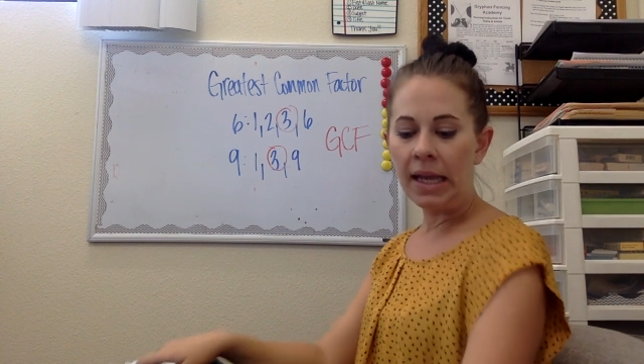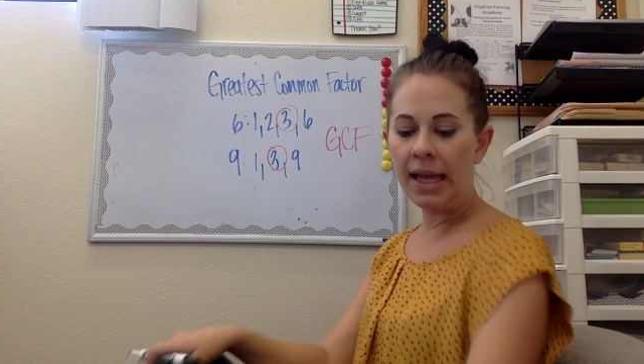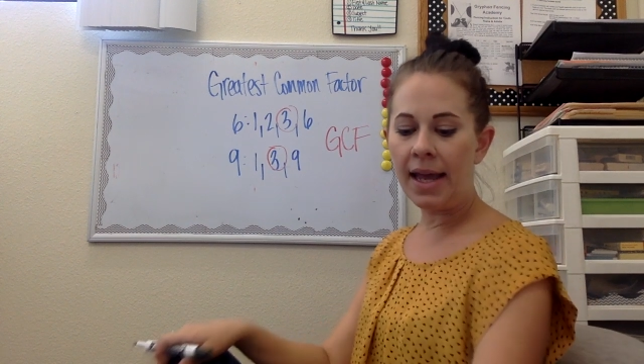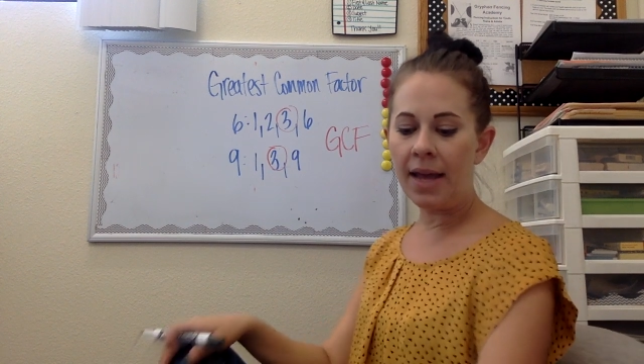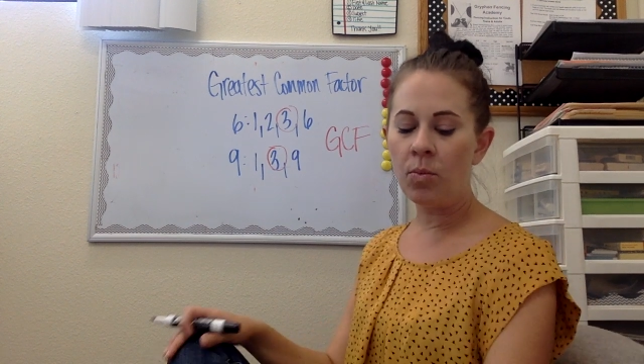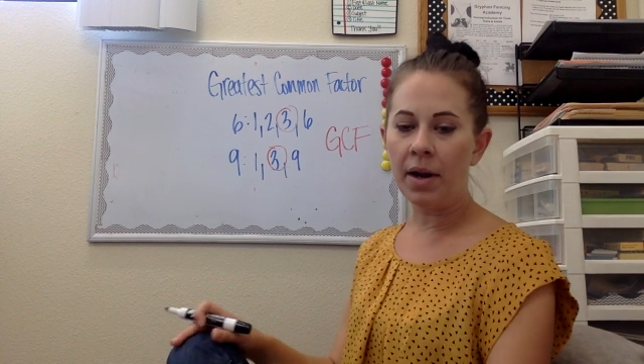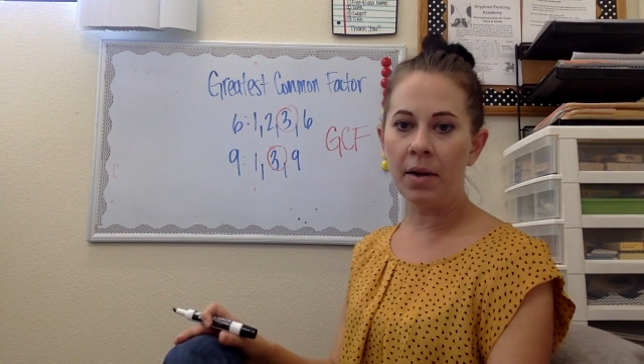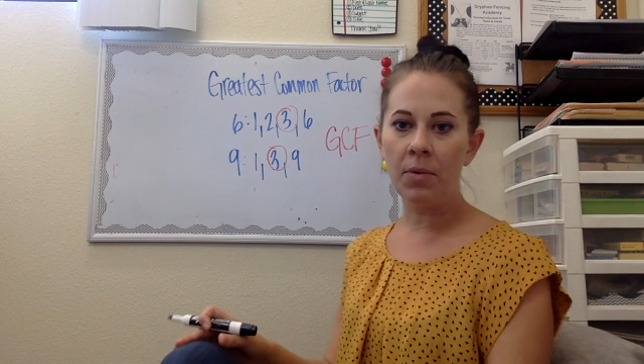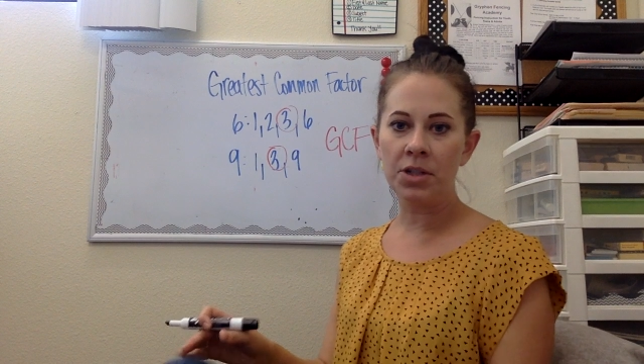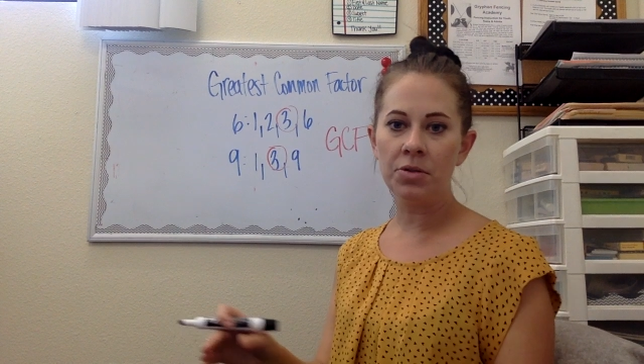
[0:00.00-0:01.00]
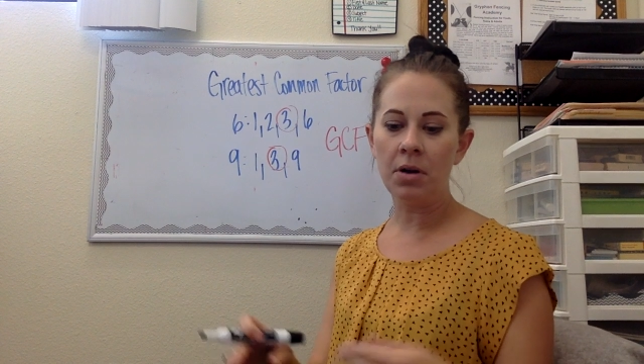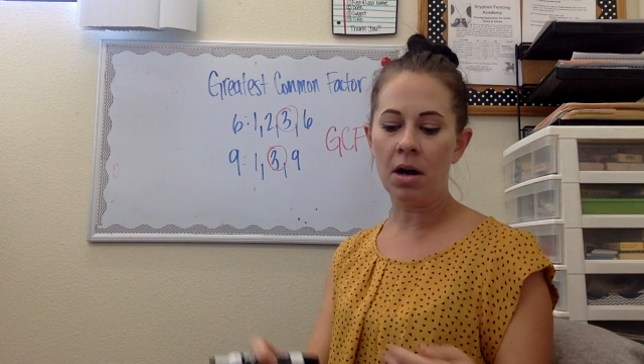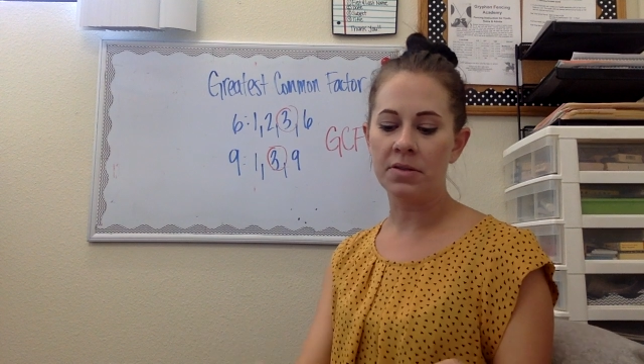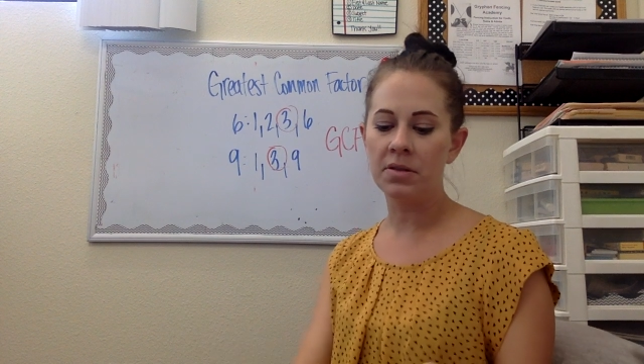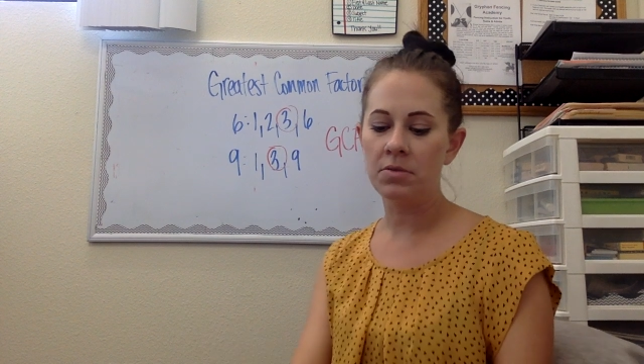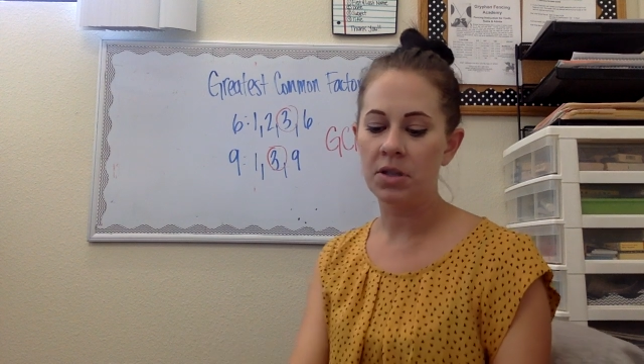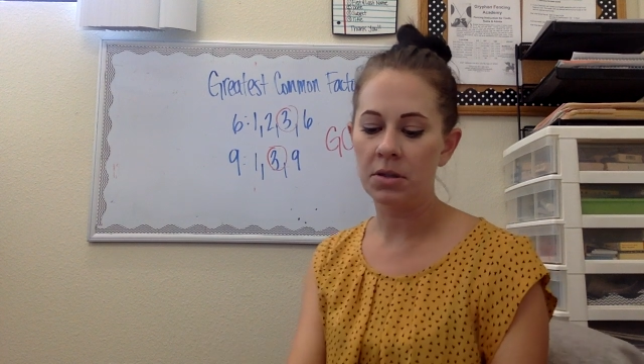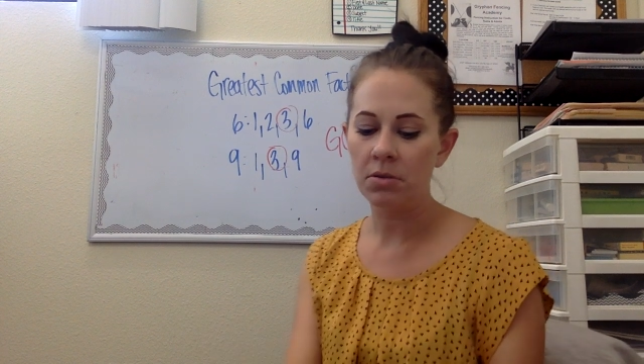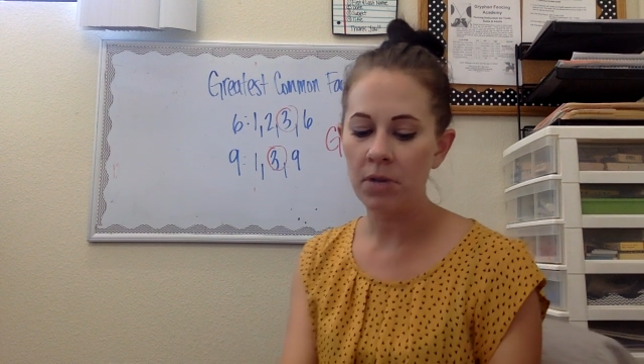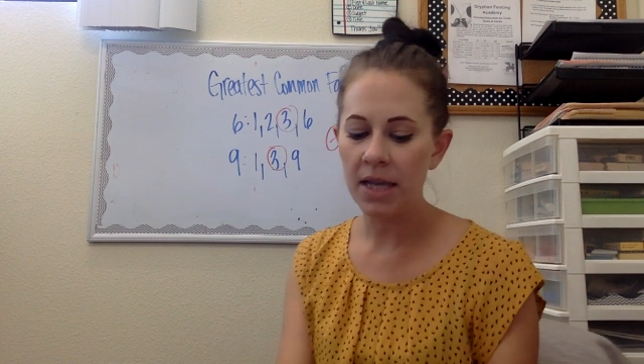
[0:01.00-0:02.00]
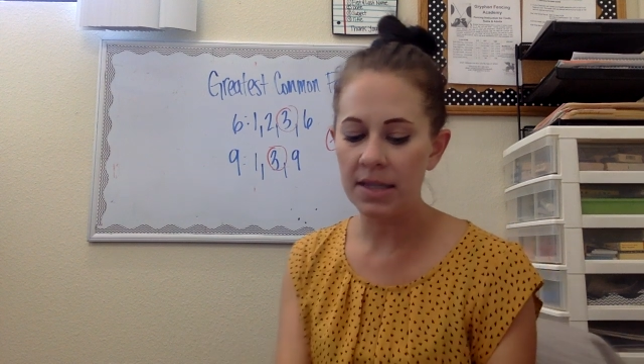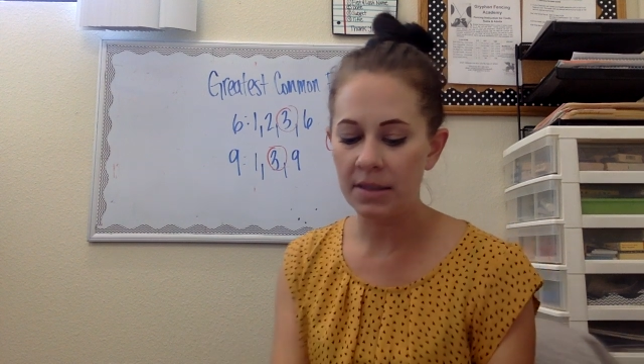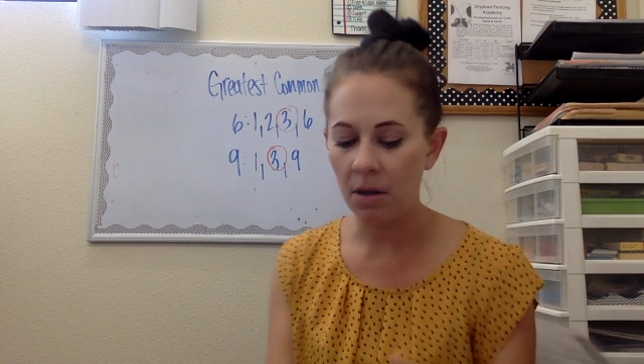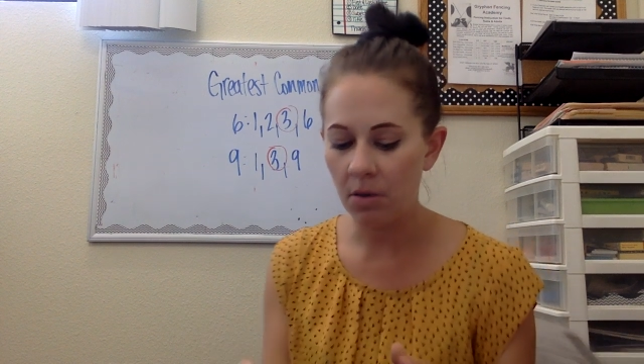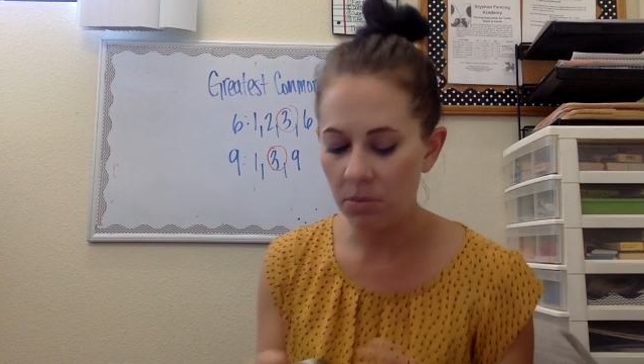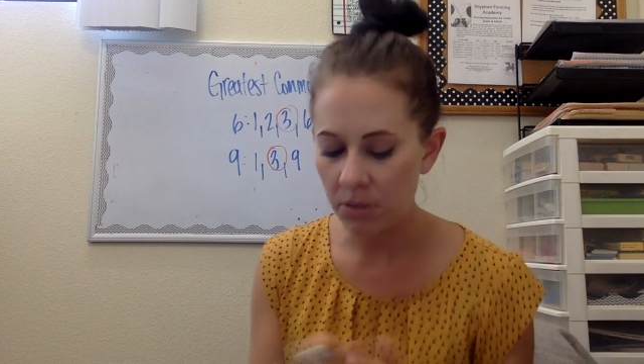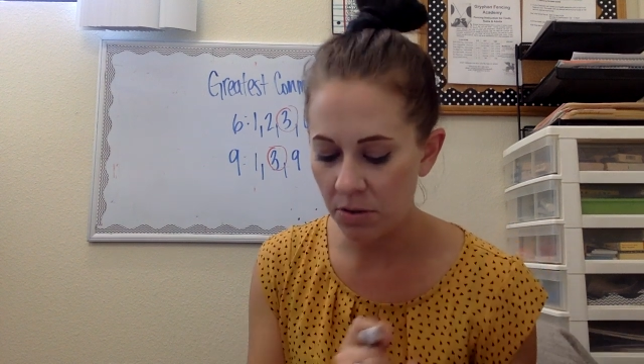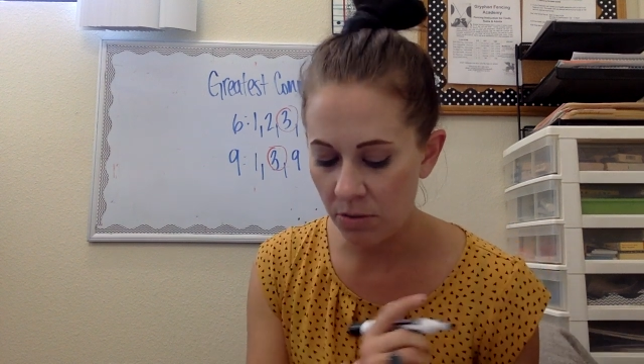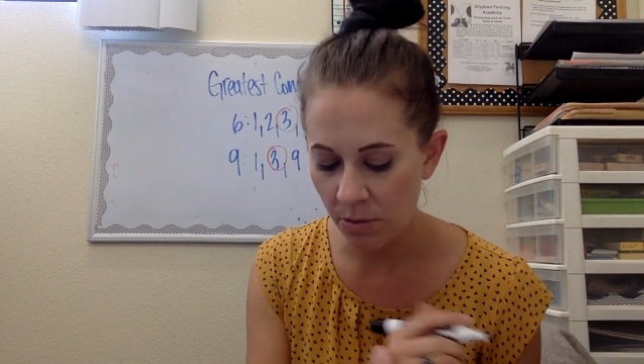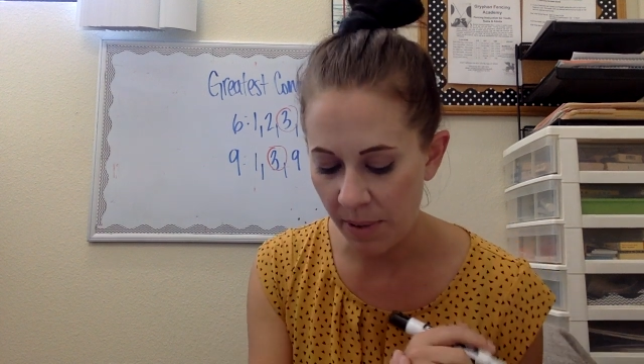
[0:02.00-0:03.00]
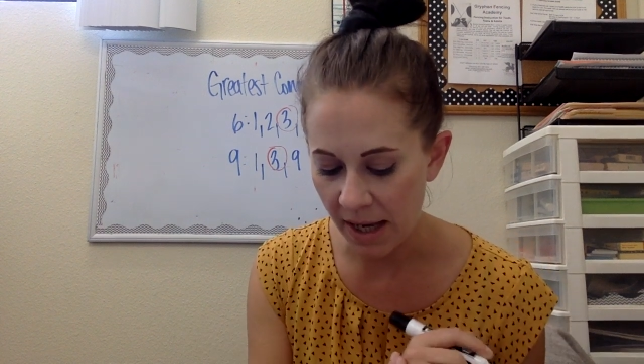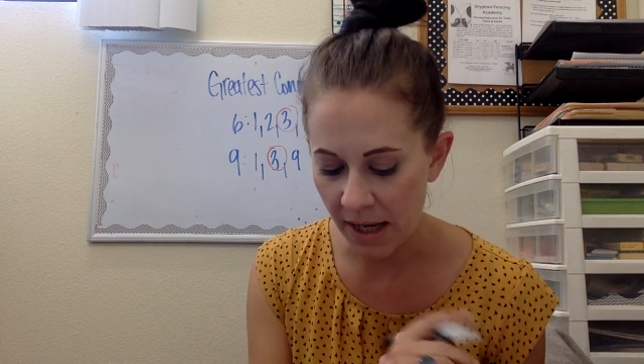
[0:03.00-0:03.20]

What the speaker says: And what I want you to also do is go to